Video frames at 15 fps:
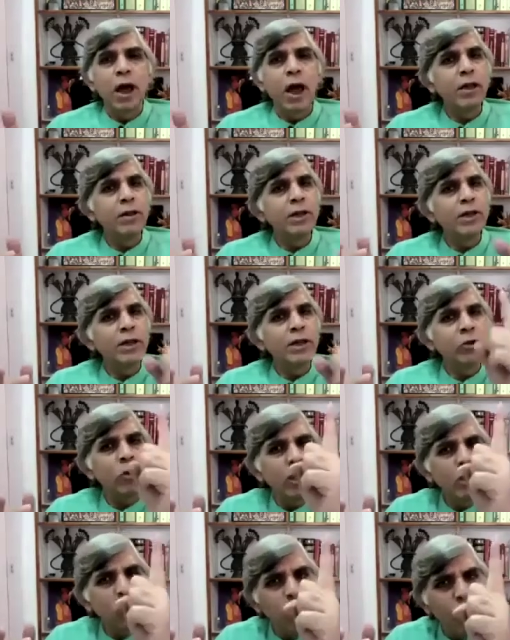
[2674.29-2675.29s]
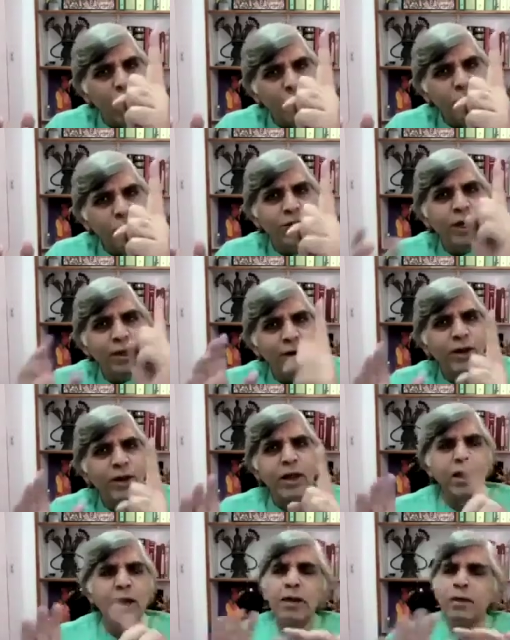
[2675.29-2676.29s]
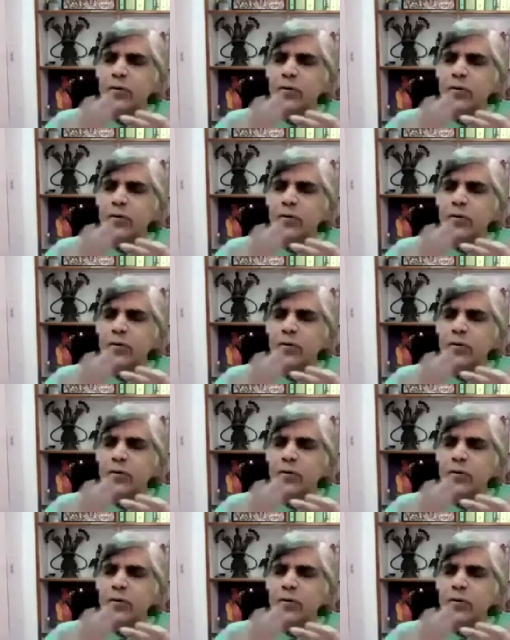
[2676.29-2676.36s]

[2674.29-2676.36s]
And they did only one thing, really.